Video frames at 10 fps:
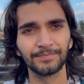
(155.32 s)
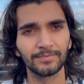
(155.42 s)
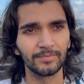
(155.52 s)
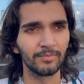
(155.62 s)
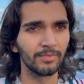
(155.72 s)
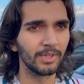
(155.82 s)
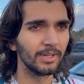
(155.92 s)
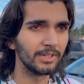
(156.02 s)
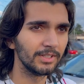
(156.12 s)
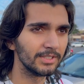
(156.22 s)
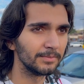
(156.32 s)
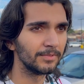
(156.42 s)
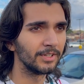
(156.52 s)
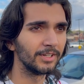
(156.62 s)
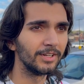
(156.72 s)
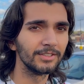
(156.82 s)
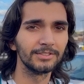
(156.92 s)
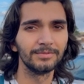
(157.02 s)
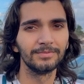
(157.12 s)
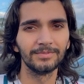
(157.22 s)
do you think you're going to win? Because I'm fucking
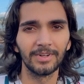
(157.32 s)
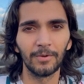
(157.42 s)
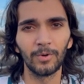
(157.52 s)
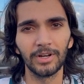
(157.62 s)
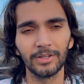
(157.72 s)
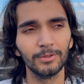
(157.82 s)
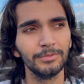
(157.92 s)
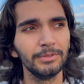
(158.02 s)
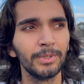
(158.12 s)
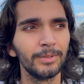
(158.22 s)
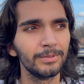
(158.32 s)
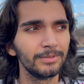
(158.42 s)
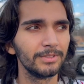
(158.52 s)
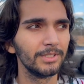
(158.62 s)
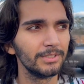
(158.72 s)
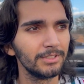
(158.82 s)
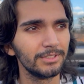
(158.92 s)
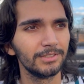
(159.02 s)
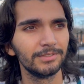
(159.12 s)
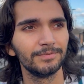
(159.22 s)
awesome. I won at Home Depot.
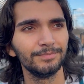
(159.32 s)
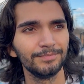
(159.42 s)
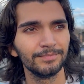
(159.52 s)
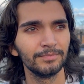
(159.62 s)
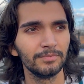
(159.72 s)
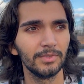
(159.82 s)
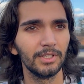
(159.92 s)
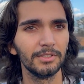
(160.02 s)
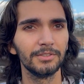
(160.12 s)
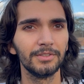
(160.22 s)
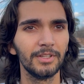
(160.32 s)
Did you? Yeah.